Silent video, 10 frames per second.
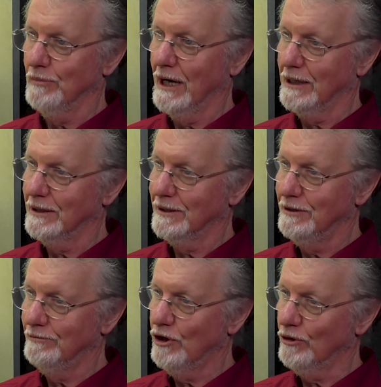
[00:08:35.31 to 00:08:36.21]
but
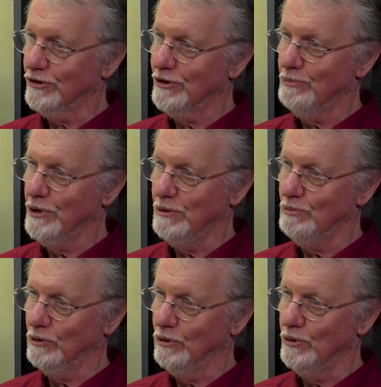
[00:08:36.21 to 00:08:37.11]
you've got the
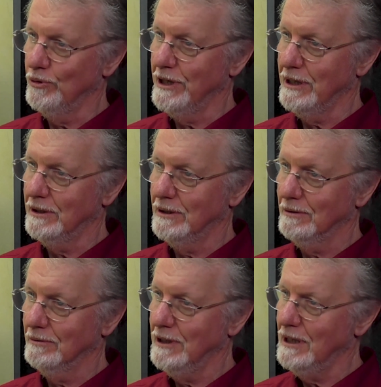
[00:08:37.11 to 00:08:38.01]
people who then,
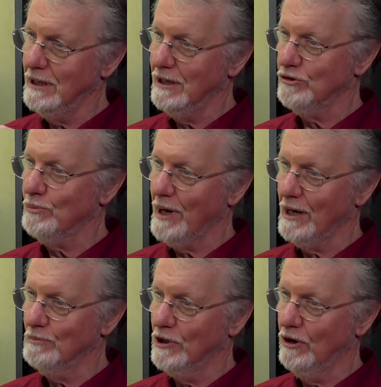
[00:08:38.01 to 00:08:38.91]
yeah, that's part
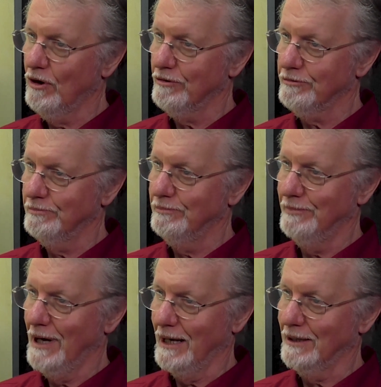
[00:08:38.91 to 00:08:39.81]
of my life,
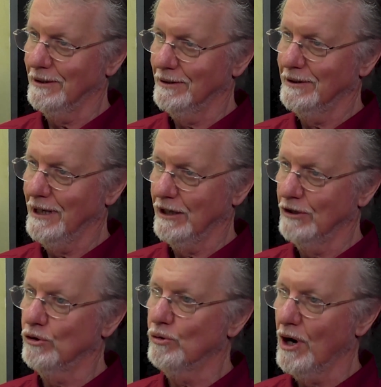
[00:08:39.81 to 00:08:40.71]
but they can
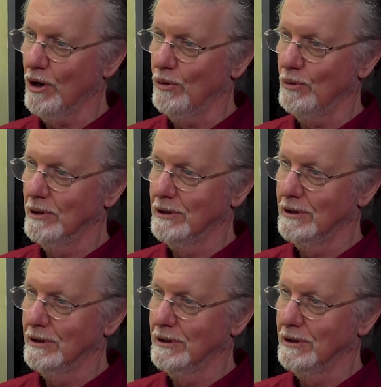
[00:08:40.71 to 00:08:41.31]
grow